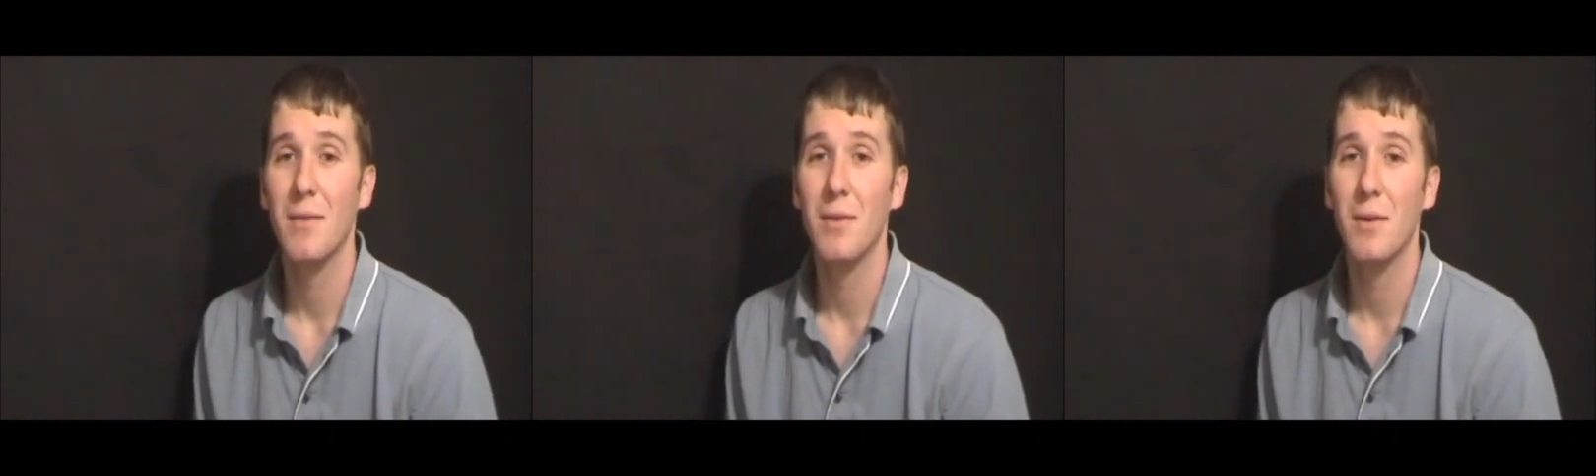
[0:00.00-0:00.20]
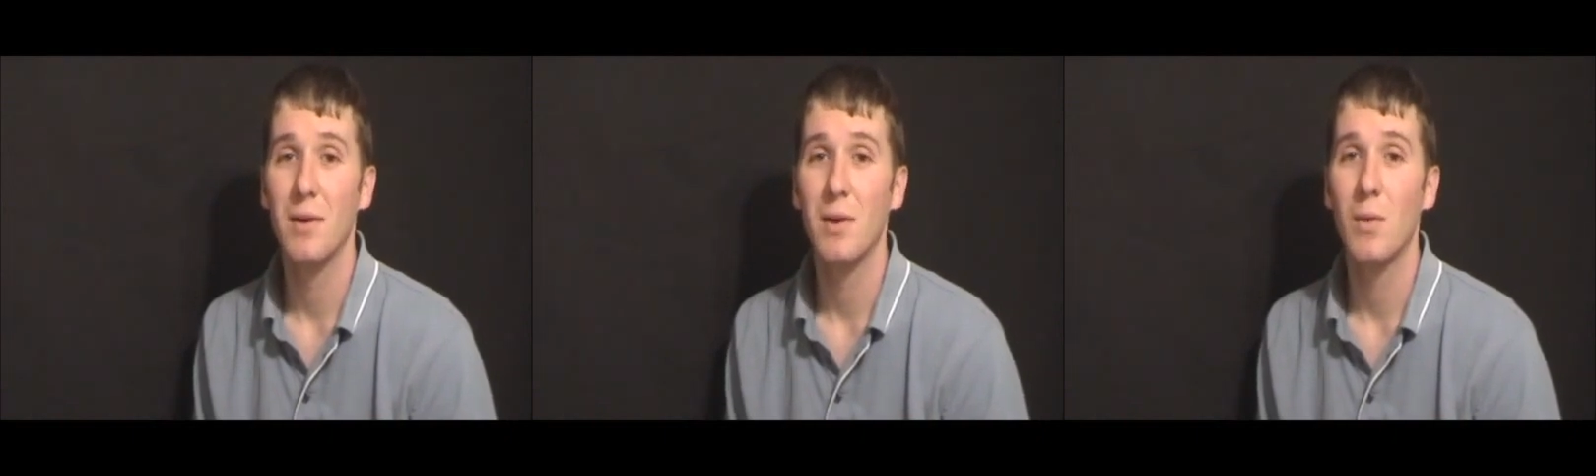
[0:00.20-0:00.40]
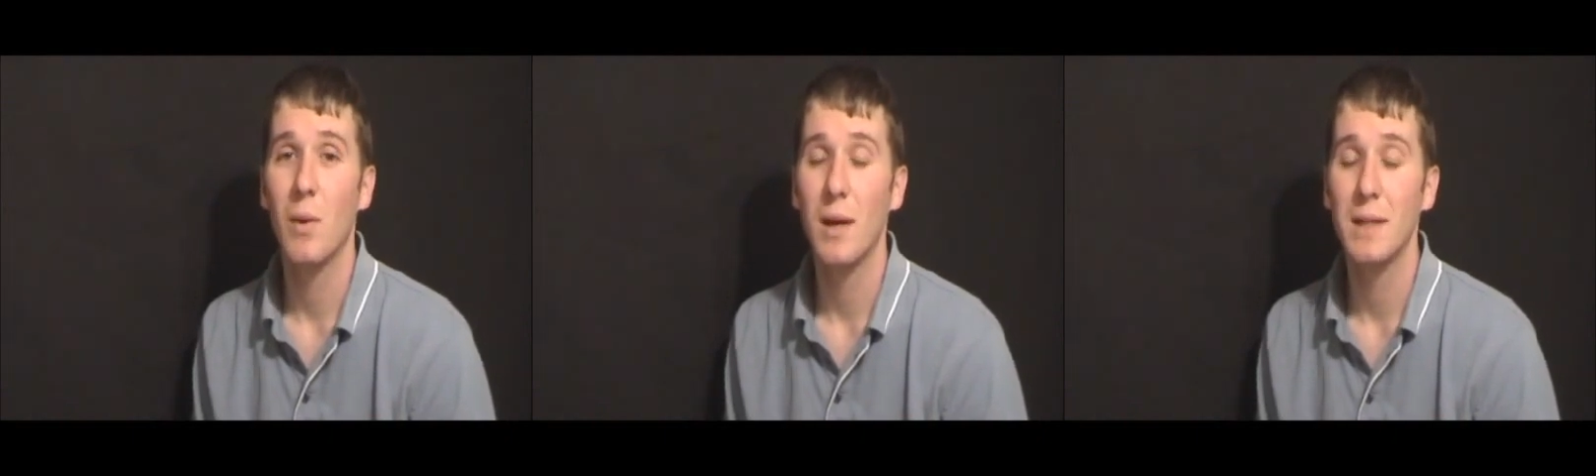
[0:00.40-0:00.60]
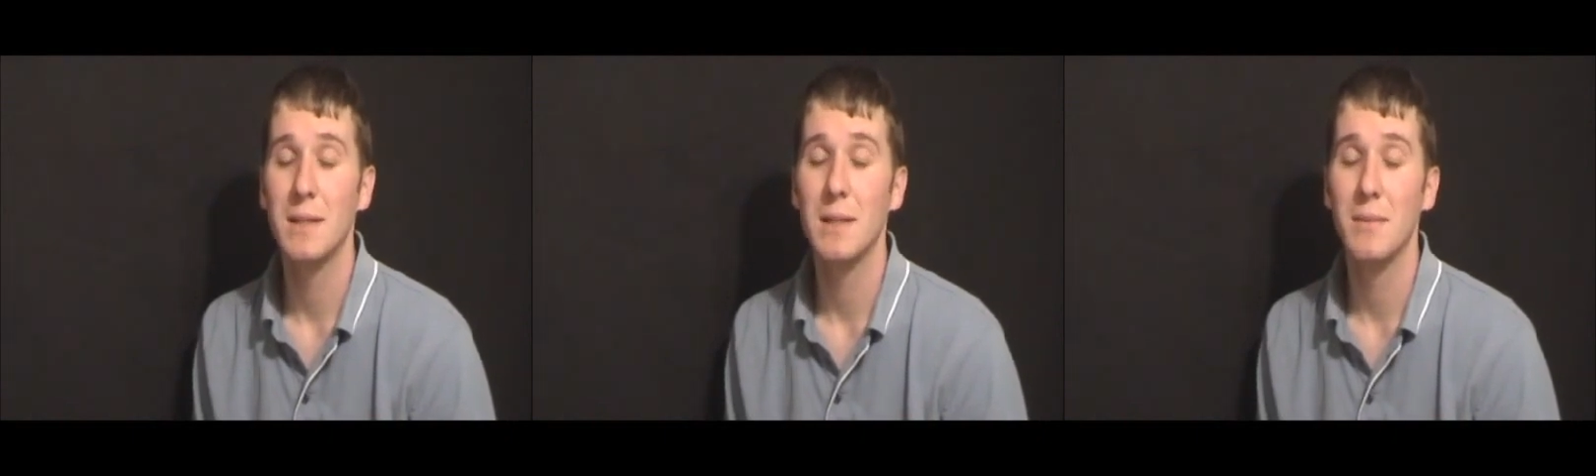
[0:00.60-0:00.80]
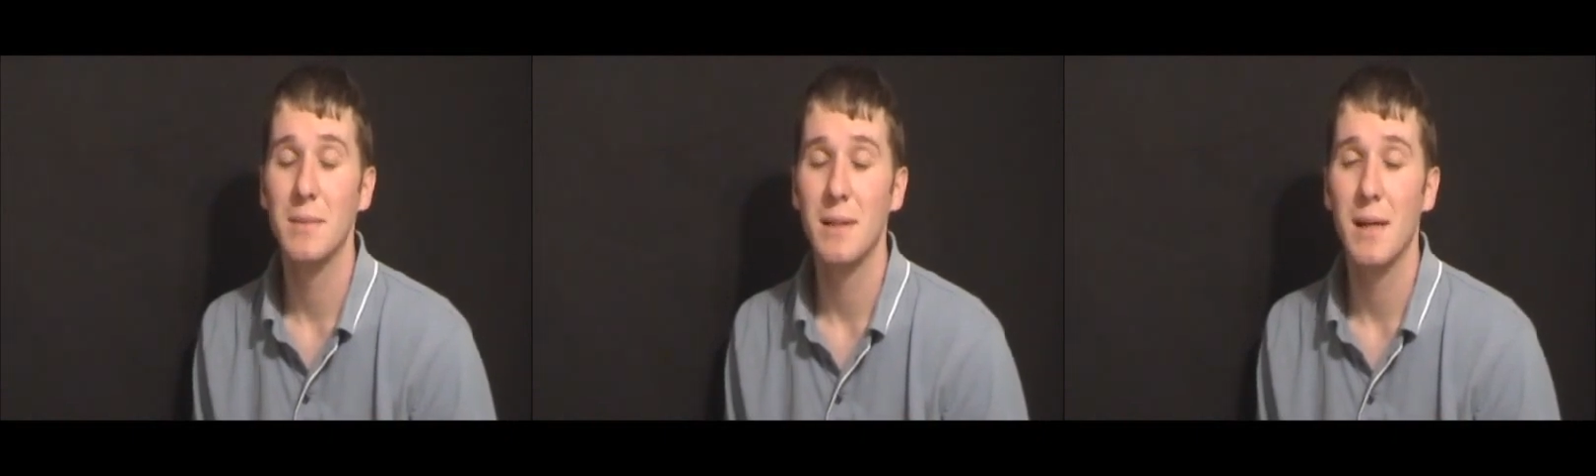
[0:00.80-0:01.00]
for quite
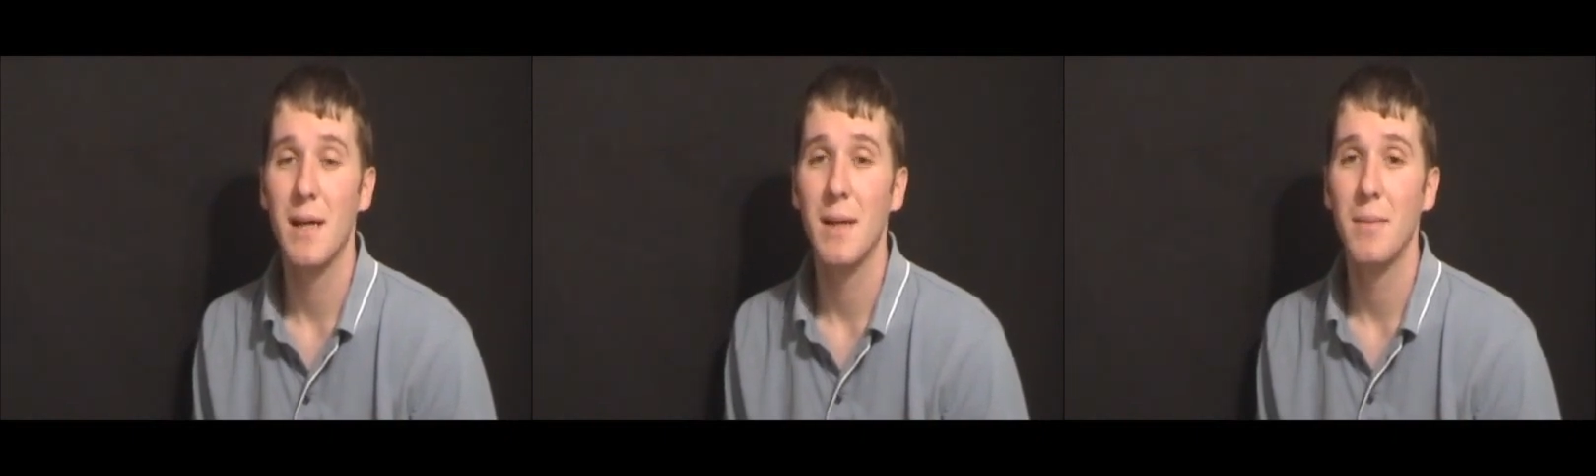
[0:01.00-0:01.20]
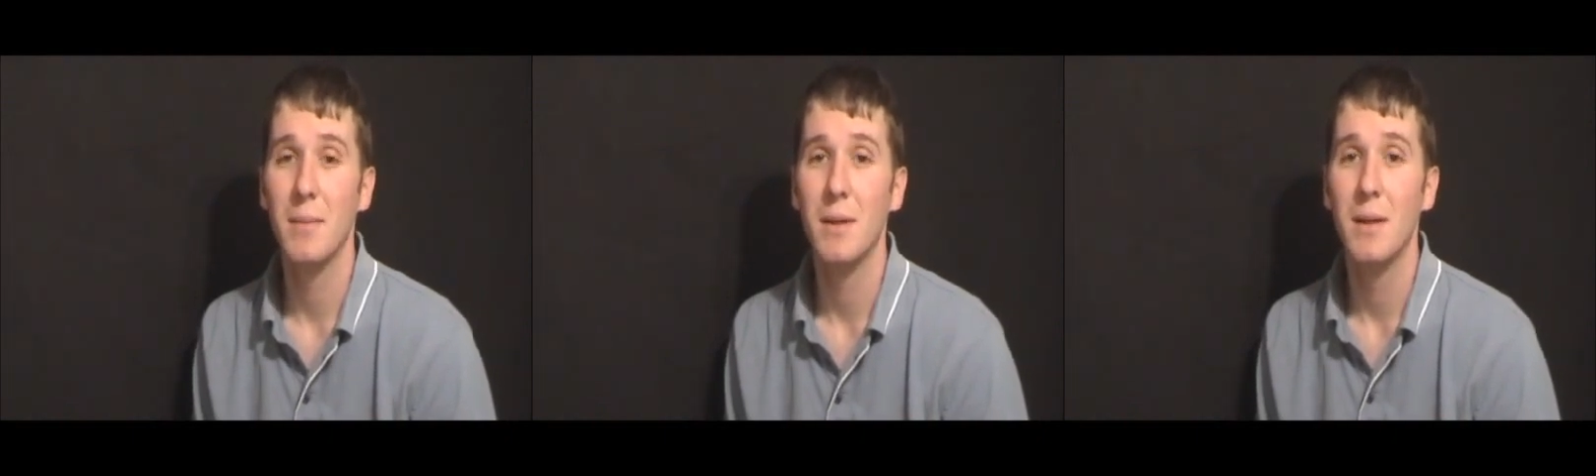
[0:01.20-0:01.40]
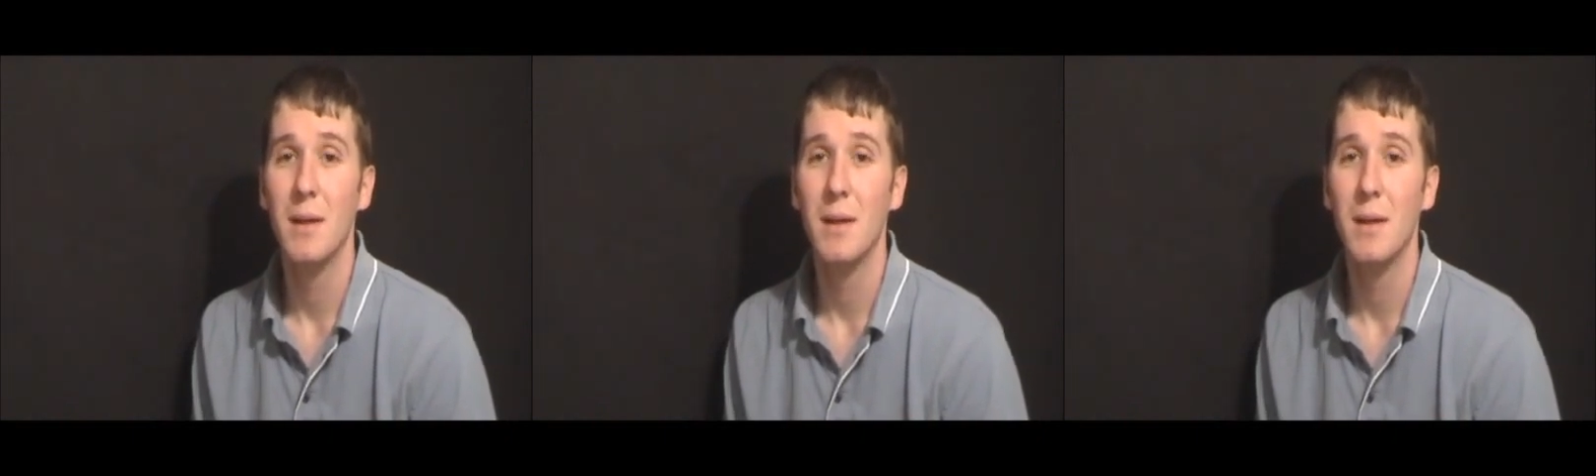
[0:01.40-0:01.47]
some time,